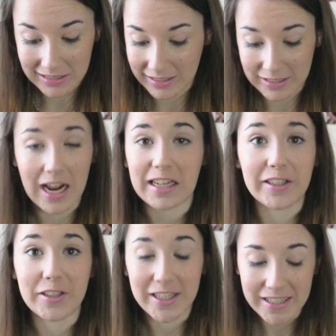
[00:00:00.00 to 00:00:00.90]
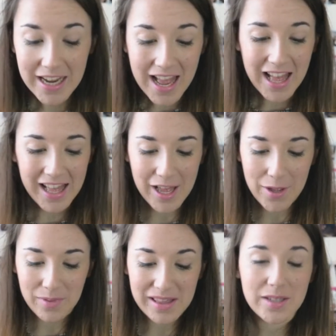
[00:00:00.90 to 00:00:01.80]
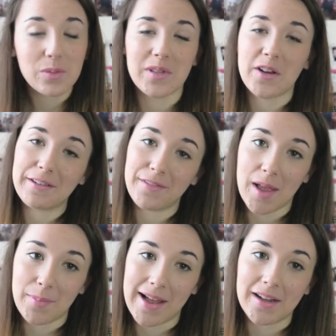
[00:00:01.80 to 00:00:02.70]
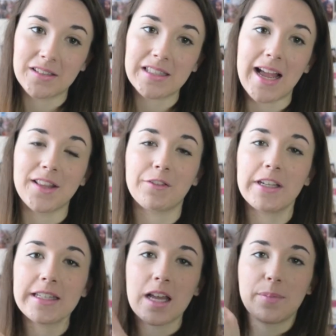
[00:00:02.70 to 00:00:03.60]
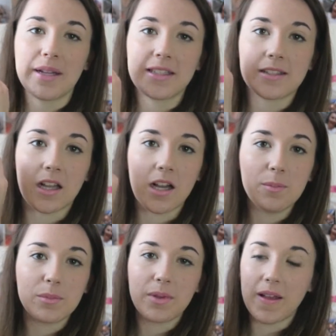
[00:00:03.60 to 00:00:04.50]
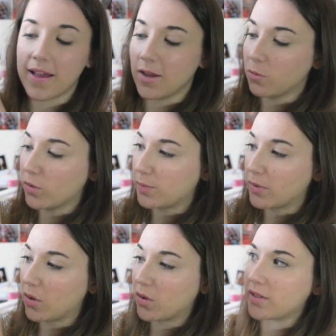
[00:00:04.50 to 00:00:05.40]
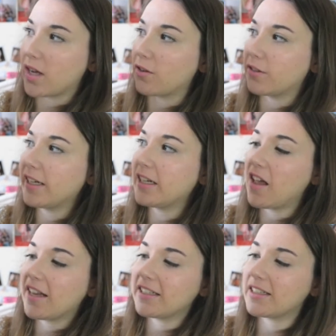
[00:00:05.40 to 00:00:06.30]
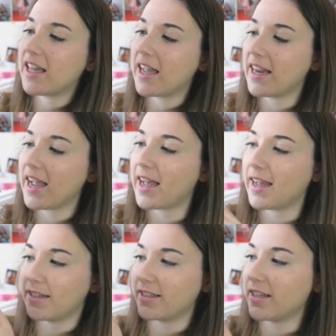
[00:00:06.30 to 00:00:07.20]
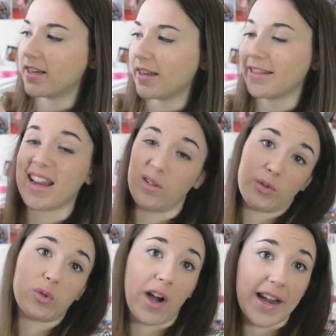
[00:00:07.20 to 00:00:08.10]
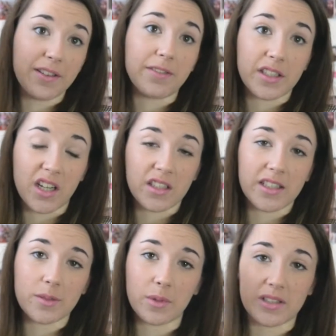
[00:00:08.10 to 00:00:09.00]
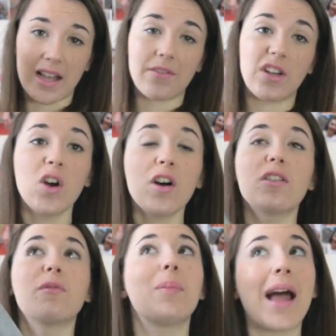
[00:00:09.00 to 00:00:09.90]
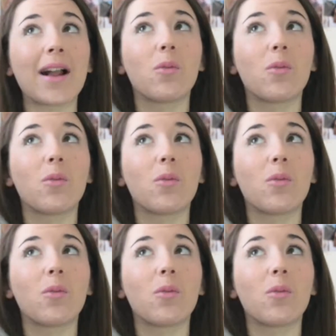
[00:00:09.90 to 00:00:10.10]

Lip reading: It's not good. This was only £5, and the reason I picked this up was because I really liked that it had, that it was grey for starters, because I have a lot of black,